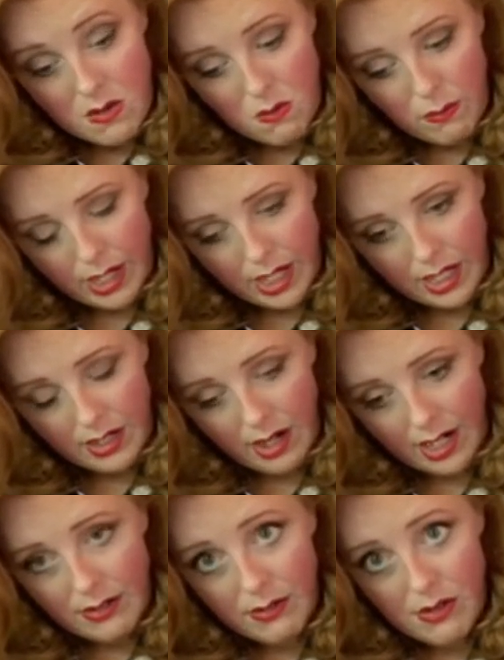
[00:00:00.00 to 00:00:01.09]
way. Now, I
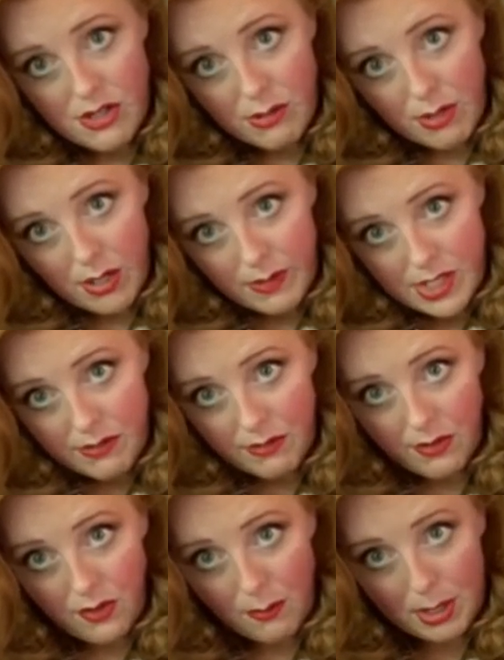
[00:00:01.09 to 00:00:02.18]
don't usually wear victory
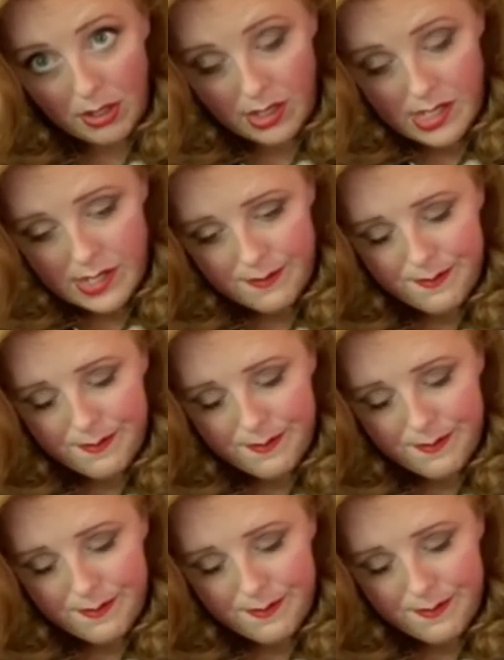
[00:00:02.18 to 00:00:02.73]
rolls, I'll be honest.